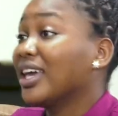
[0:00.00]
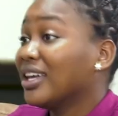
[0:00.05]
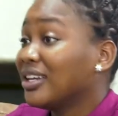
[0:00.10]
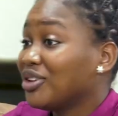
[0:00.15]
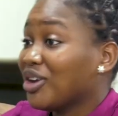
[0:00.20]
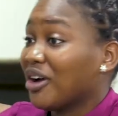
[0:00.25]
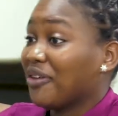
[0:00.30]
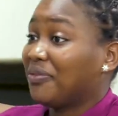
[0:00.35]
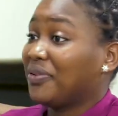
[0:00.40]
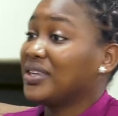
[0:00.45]
then
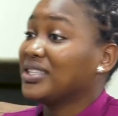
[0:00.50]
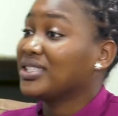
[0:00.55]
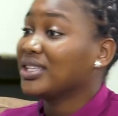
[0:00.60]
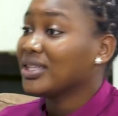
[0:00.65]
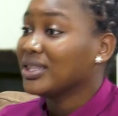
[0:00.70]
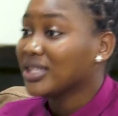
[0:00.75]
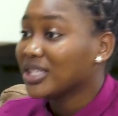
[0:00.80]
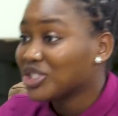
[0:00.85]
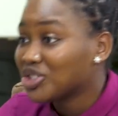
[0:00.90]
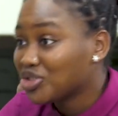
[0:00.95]
you are
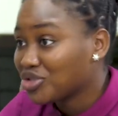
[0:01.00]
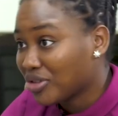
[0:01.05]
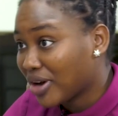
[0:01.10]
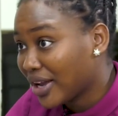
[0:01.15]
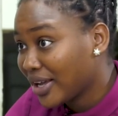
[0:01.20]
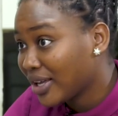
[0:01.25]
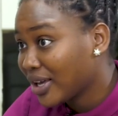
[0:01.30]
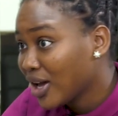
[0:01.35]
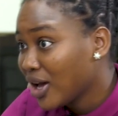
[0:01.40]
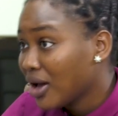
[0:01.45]
facing this
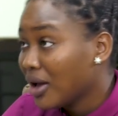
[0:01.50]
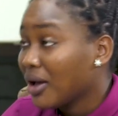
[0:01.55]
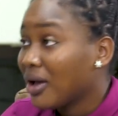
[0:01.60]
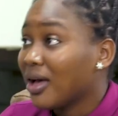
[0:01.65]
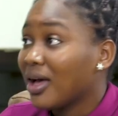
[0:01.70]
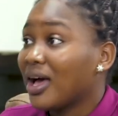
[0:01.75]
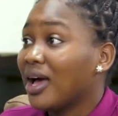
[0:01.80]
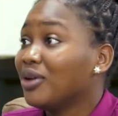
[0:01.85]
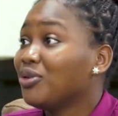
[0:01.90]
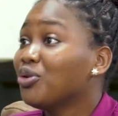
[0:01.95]
strike,
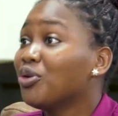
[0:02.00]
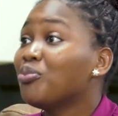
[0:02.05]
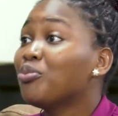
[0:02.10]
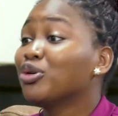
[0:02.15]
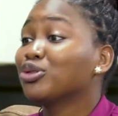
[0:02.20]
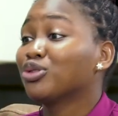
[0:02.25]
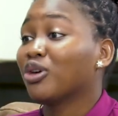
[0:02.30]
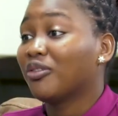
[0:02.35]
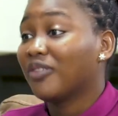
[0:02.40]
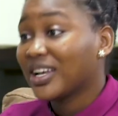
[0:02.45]
I know
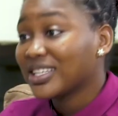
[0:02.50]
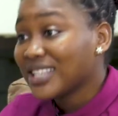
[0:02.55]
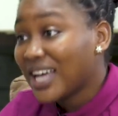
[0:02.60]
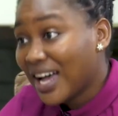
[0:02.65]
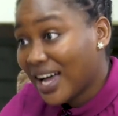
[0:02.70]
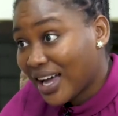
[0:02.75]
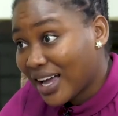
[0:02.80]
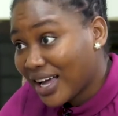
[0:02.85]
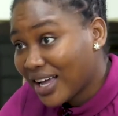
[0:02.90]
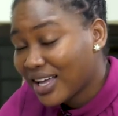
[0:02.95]
most of us
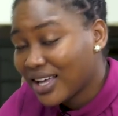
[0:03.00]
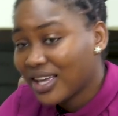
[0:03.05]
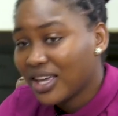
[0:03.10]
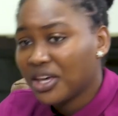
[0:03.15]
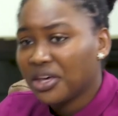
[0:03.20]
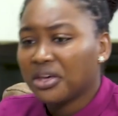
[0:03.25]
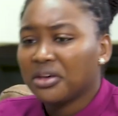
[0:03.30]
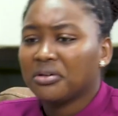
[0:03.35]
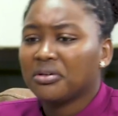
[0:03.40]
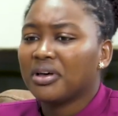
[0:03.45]
are.
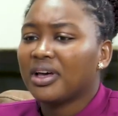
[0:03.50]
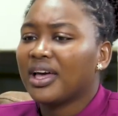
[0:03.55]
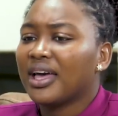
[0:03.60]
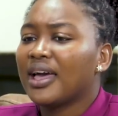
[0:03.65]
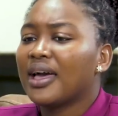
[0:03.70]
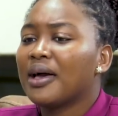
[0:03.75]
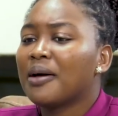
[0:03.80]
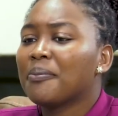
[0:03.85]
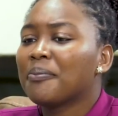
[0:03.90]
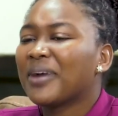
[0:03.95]

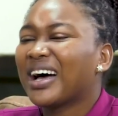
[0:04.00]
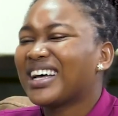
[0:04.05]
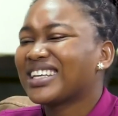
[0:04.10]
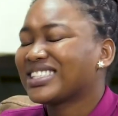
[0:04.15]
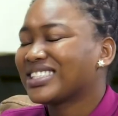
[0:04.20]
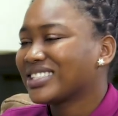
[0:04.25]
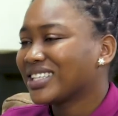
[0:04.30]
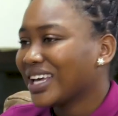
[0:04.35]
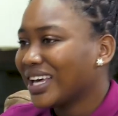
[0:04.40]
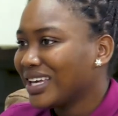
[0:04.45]
Yeah. Um,
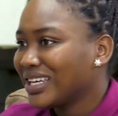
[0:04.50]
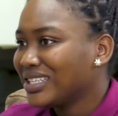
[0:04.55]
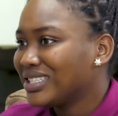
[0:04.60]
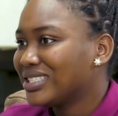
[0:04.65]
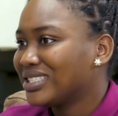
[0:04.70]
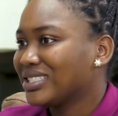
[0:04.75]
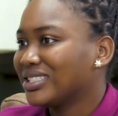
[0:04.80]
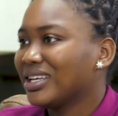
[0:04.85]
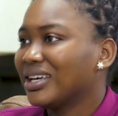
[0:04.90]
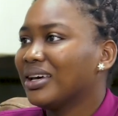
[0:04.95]
aside
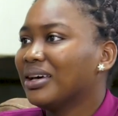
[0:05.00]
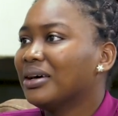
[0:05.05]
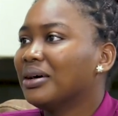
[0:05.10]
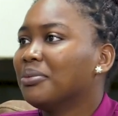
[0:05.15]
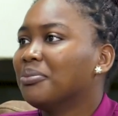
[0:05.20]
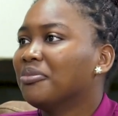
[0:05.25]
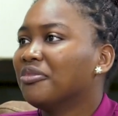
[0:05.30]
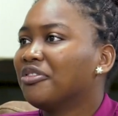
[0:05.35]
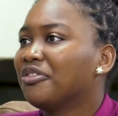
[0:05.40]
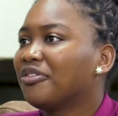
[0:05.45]

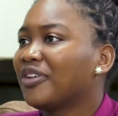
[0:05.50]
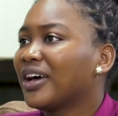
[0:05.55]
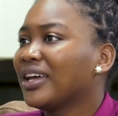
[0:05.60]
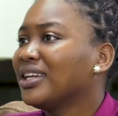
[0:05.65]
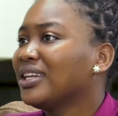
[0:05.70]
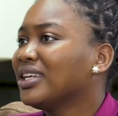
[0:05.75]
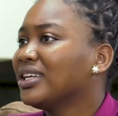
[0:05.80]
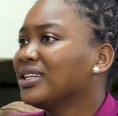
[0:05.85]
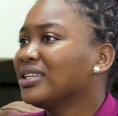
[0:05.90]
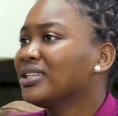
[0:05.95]
um,
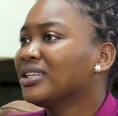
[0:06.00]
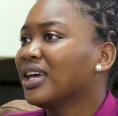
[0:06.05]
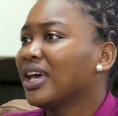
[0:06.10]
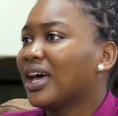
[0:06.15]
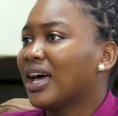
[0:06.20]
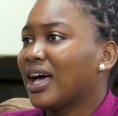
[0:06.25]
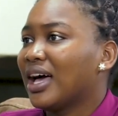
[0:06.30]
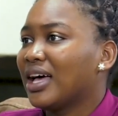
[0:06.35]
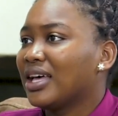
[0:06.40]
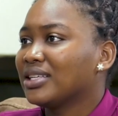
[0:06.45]
finding
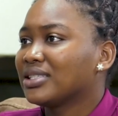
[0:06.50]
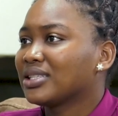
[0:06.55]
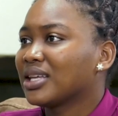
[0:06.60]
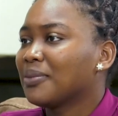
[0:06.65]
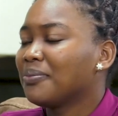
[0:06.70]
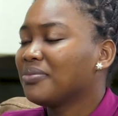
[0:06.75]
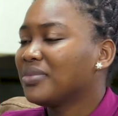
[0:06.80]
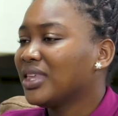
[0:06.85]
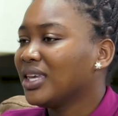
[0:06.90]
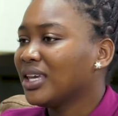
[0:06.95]

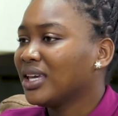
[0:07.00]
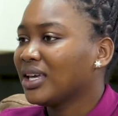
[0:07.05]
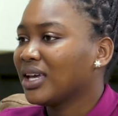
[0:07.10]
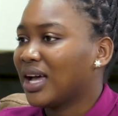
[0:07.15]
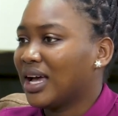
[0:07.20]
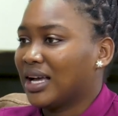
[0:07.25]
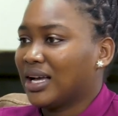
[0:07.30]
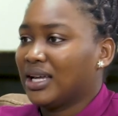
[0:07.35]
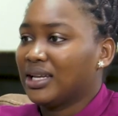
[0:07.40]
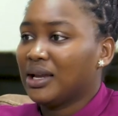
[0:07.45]
something
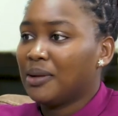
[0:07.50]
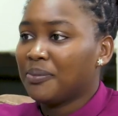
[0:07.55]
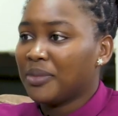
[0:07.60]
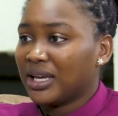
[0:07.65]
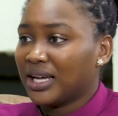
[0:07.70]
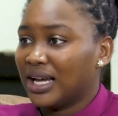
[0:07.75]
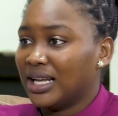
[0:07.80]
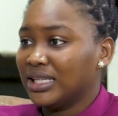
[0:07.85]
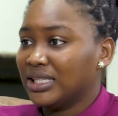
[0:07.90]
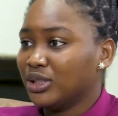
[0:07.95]

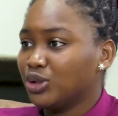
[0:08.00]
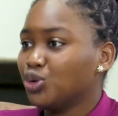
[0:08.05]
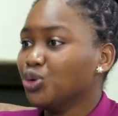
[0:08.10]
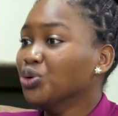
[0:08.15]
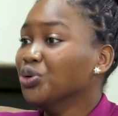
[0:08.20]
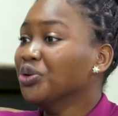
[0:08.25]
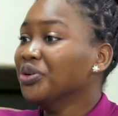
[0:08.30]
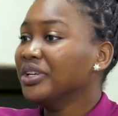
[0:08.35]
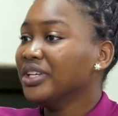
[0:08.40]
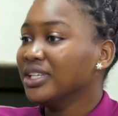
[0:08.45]
academically to
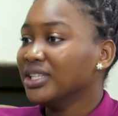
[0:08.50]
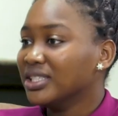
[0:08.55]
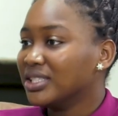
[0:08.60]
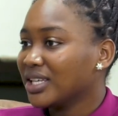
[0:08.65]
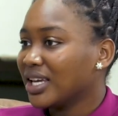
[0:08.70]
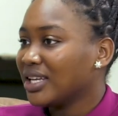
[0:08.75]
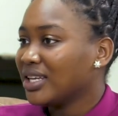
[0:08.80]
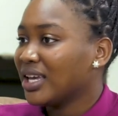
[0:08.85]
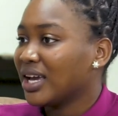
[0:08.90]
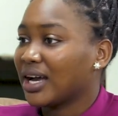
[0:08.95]
read,
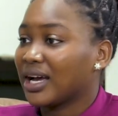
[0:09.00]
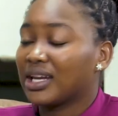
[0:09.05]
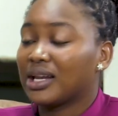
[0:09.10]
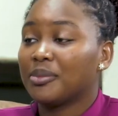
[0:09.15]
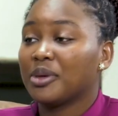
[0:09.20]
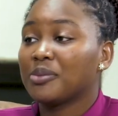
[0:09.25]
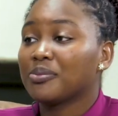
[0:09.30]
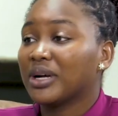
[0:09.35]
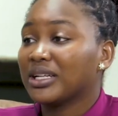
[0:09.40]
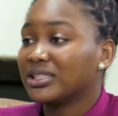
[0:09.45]
any yeah.
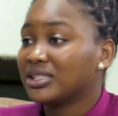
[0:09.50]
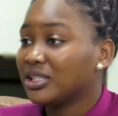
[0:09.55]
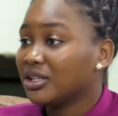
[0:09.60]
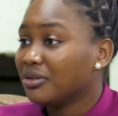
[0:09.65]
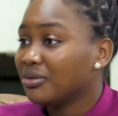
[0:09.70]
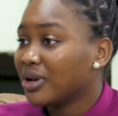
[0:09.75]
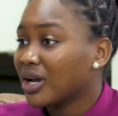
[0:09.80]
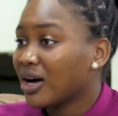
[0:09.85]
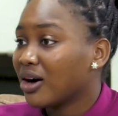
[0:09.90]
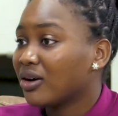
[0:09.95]
academic
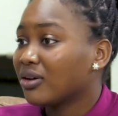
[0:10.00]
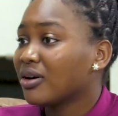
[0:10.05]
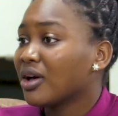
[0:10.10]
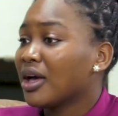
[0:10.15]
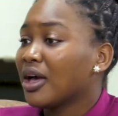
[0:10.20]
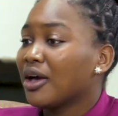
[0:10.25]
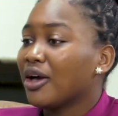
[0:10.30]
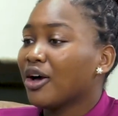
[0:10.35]
material